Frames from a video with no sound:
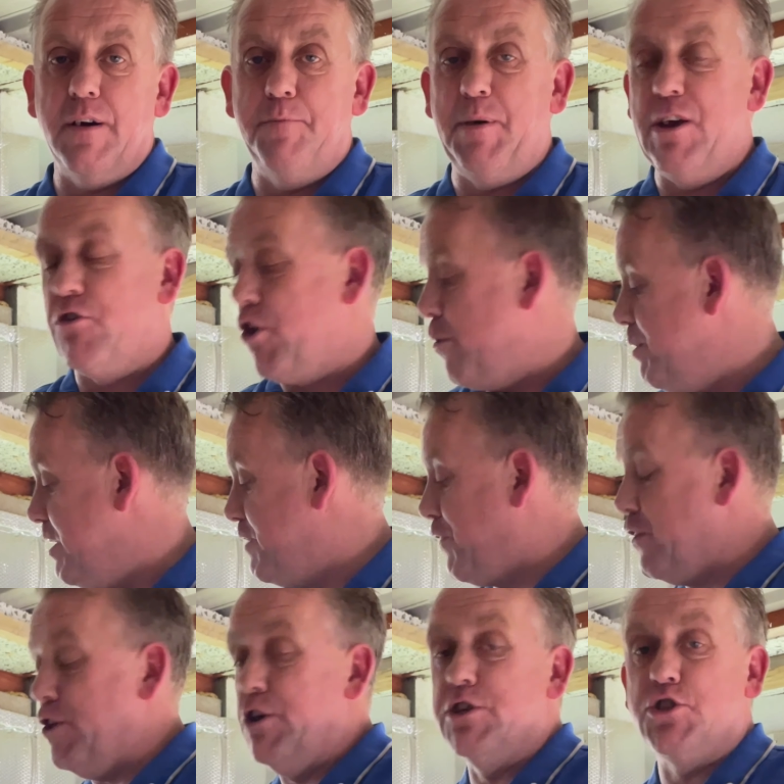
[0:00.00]
have been growing these for
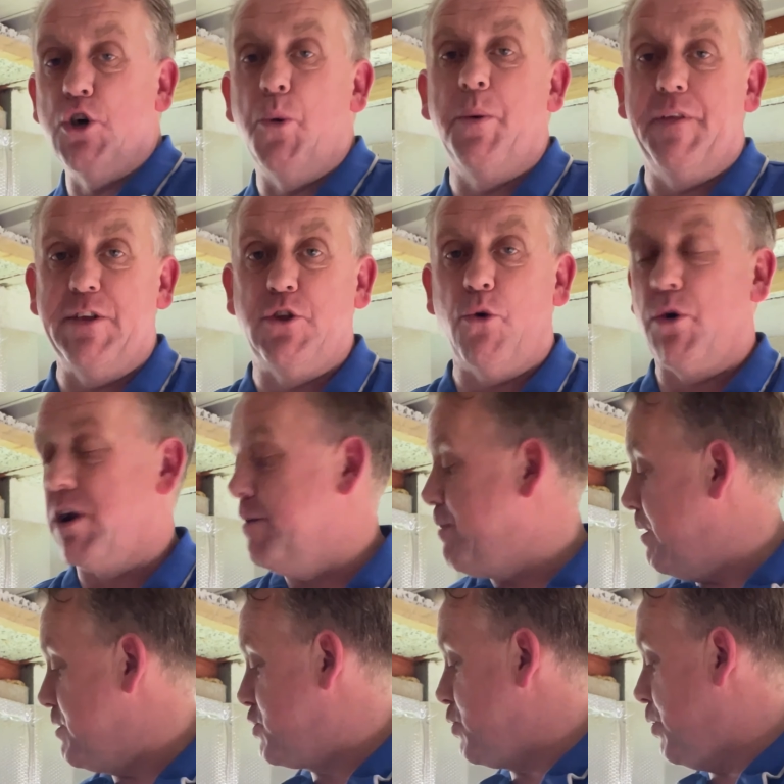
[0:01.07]
years know what they're talking
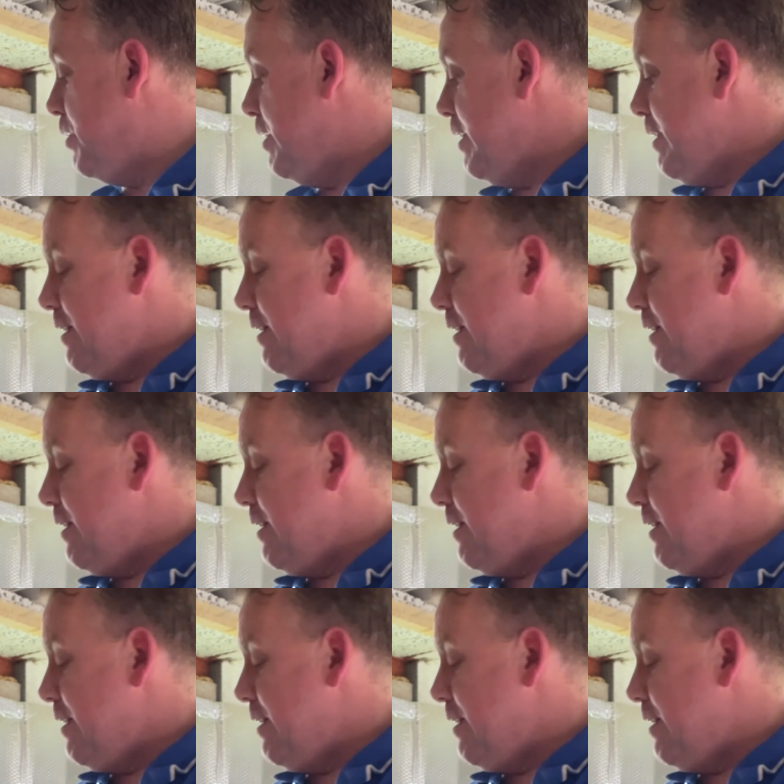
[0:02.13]
about, so